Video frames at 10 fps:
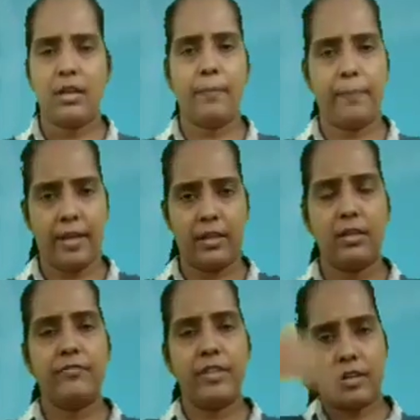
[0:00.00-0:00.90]
a pair.
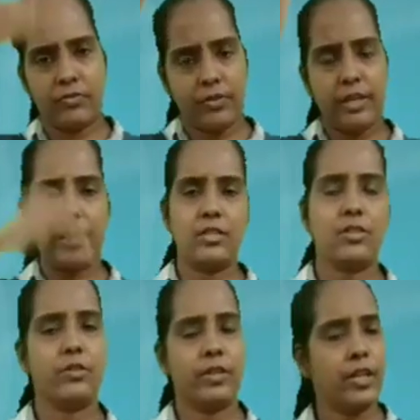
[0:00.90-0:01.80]
If there are three lines
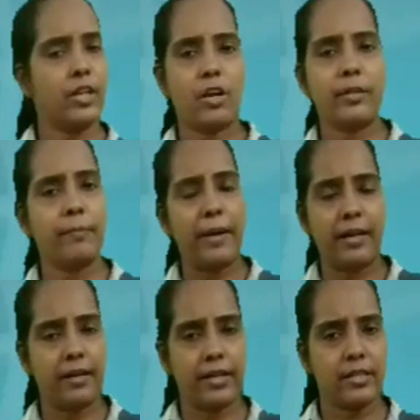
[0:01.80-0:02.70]
also, you can call them
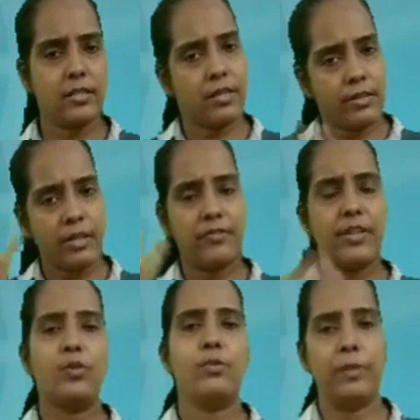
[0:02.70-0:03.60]
parallel lines if
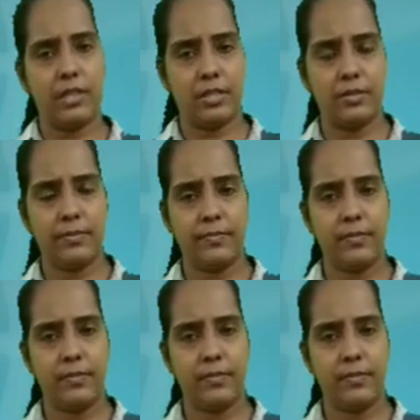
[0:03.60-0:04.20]
they don't meet.